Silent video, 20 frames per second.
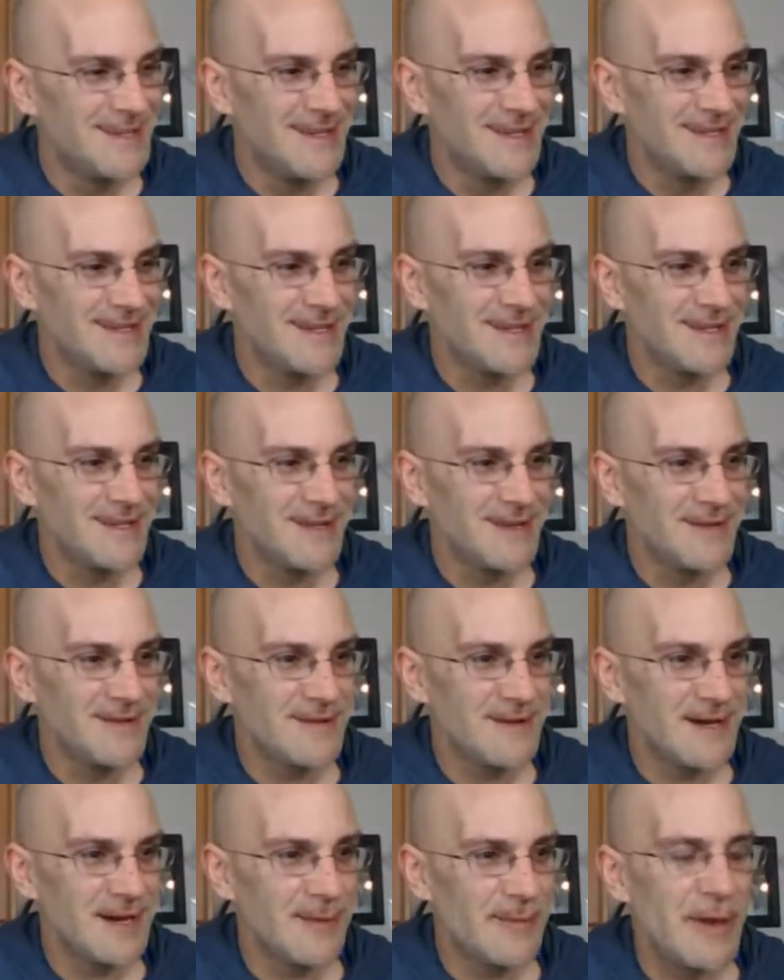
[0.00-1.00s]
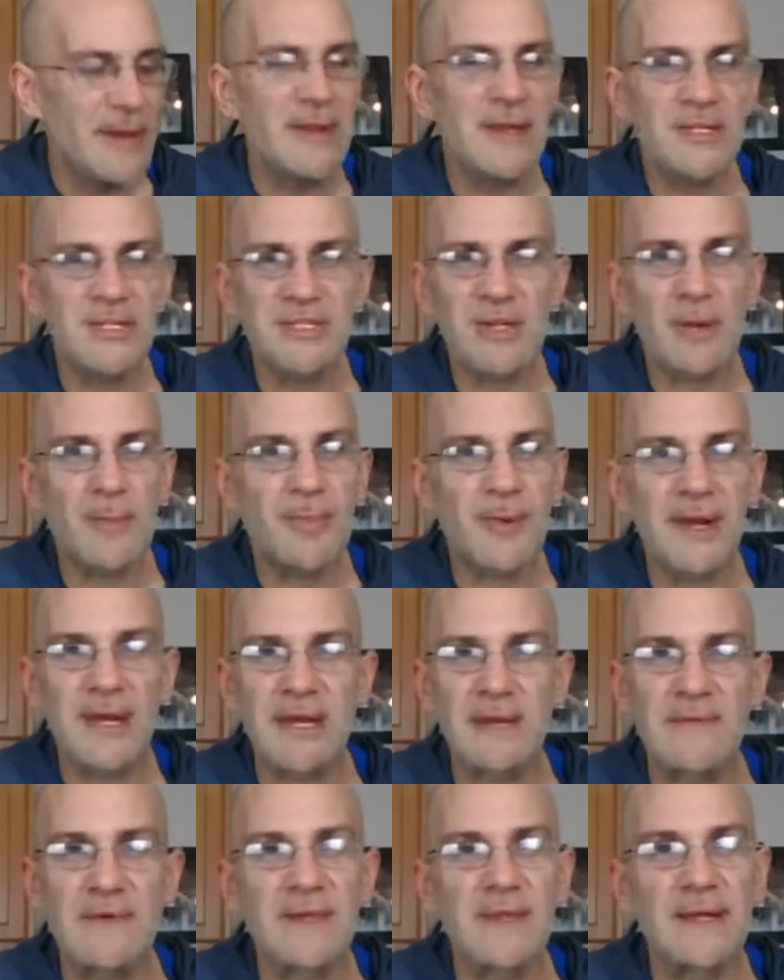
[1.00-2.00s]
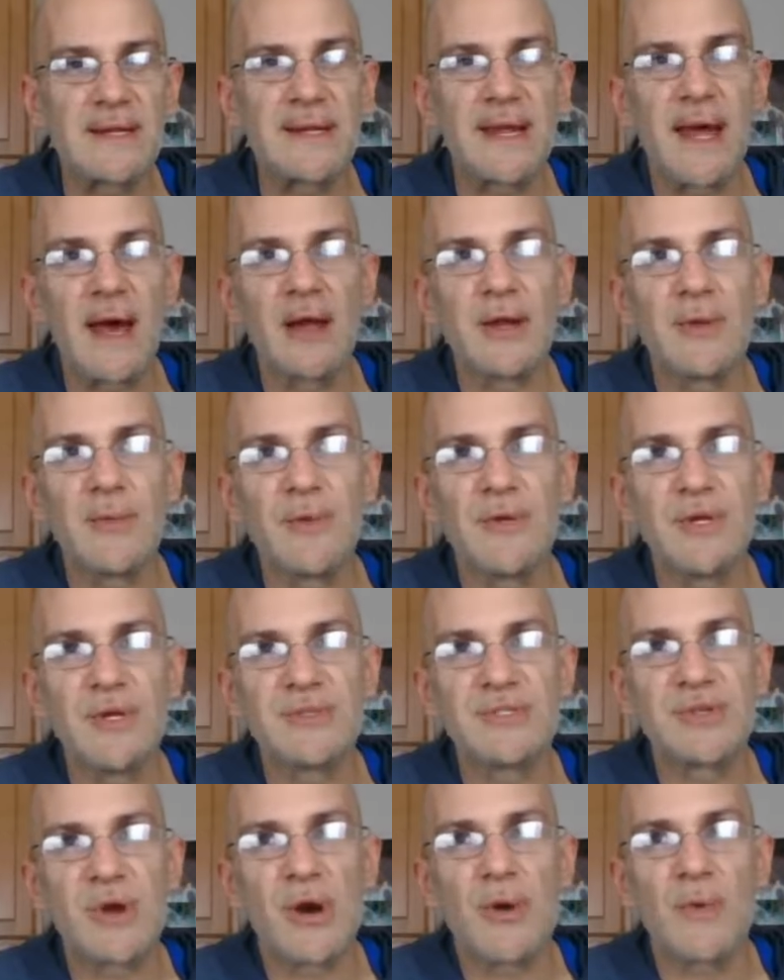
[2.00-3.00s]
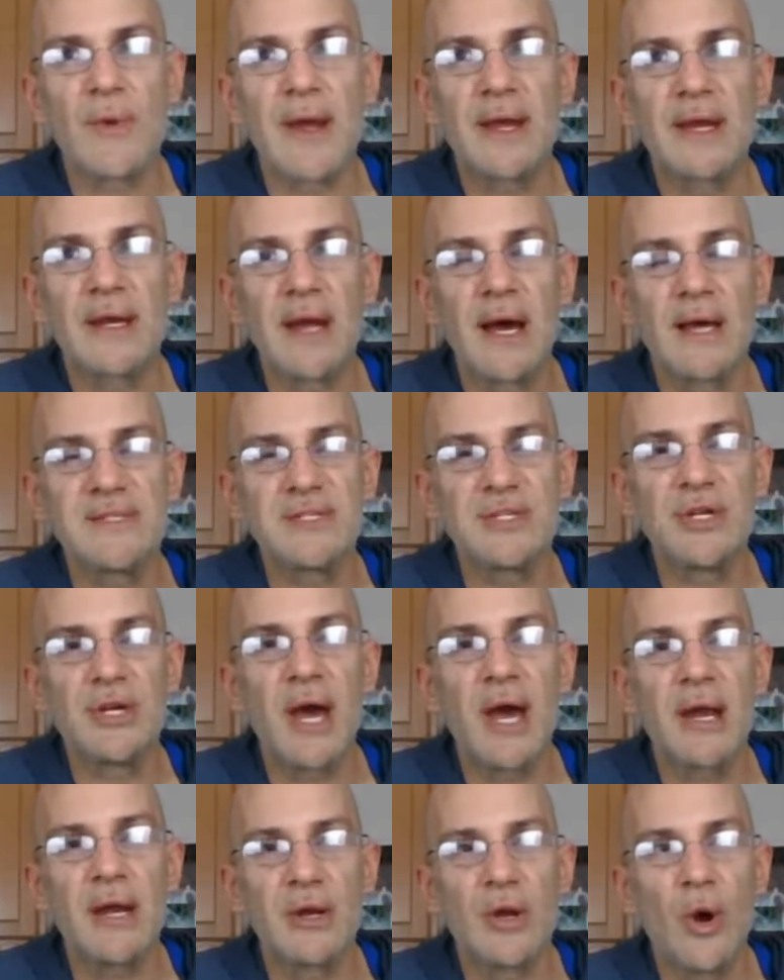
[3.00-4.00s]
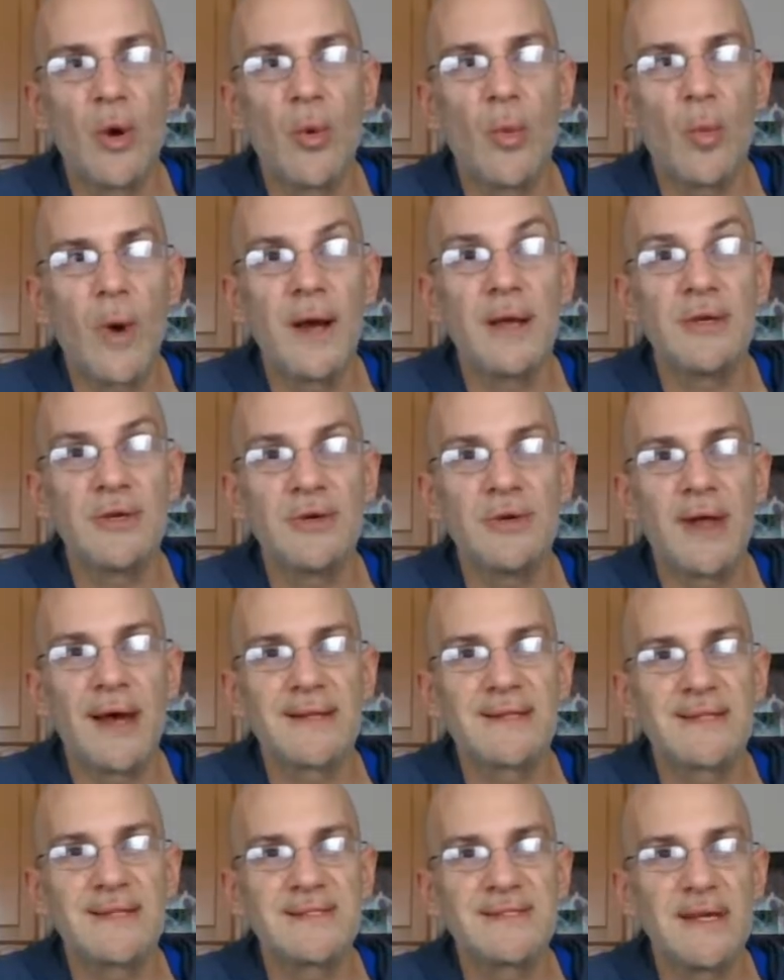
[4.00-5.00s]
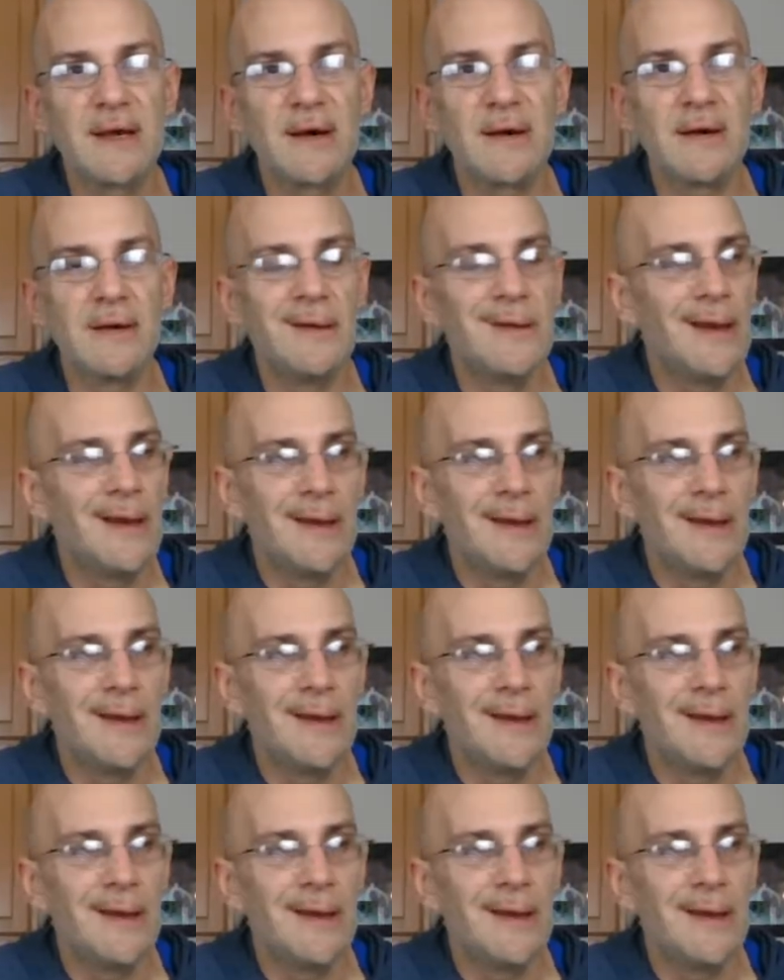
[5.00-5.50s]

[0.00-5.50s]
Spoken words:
And then you start breaking everything down, and when you start recognizing, you got to know what you like to sell.